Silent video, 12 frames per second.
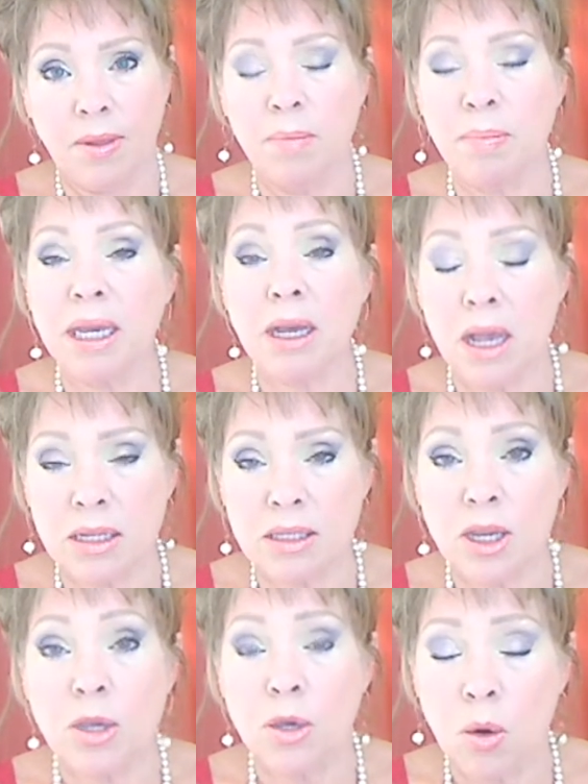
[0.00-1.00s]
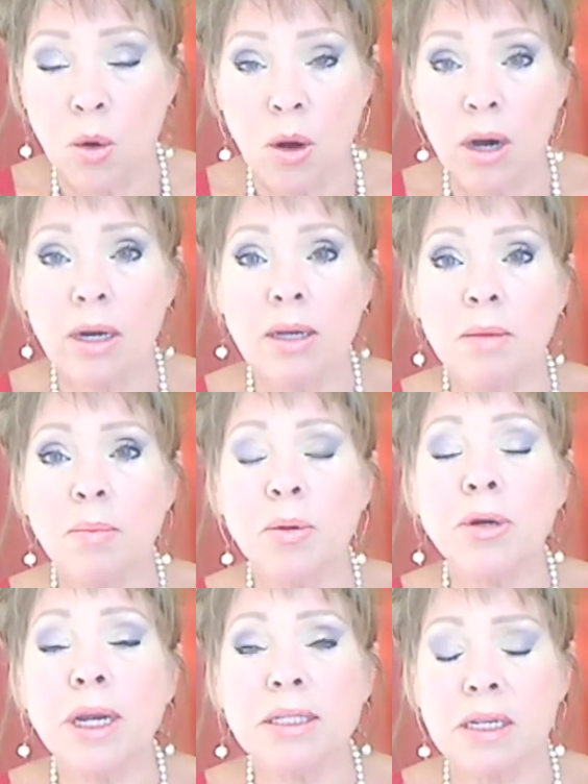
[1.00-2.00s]
because your
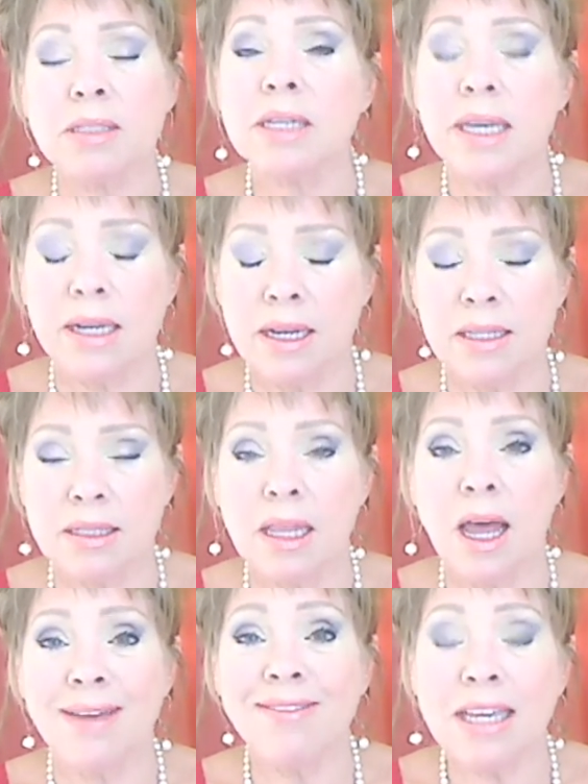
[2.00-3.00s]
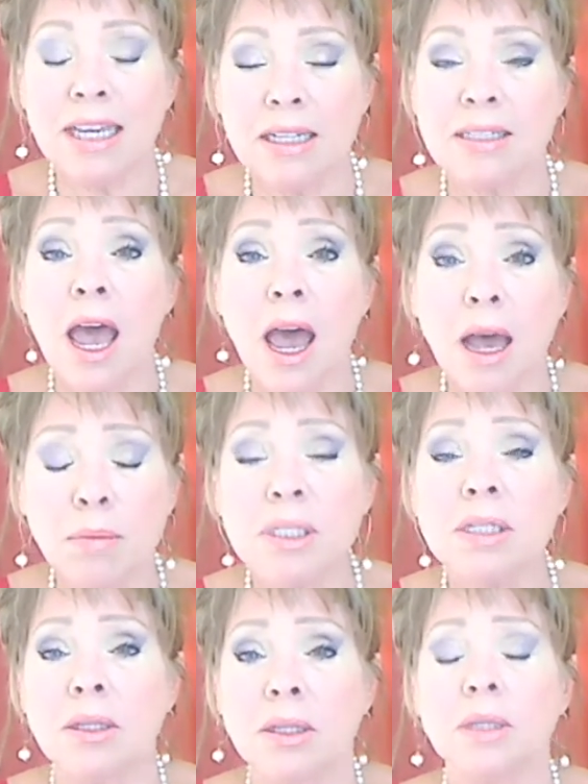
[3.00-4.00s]
presence in his life is
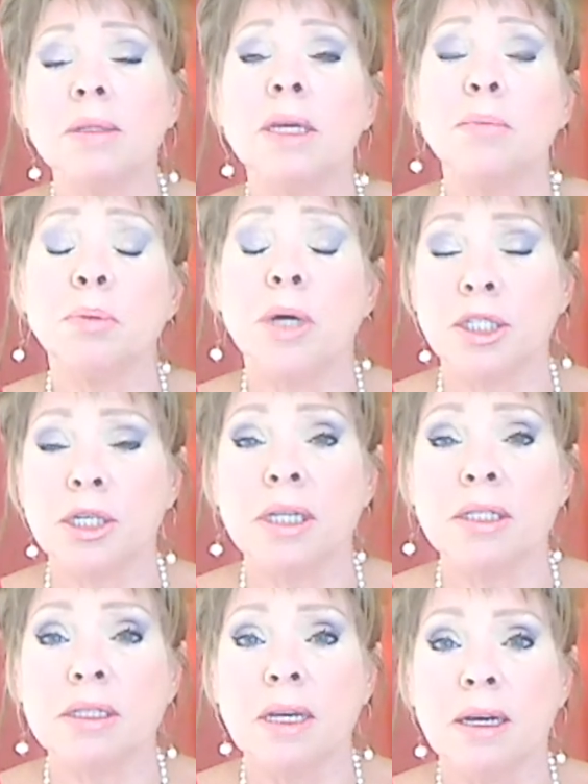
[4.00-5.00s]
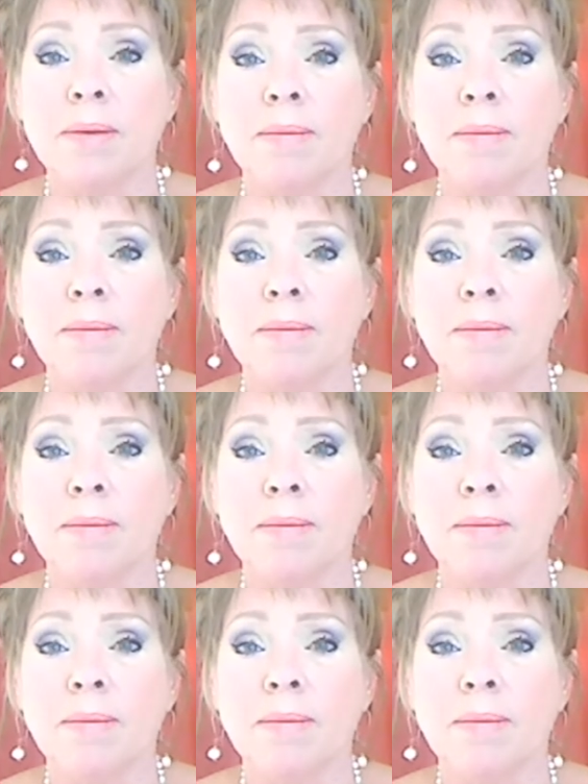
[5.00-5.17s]
absolutely precious.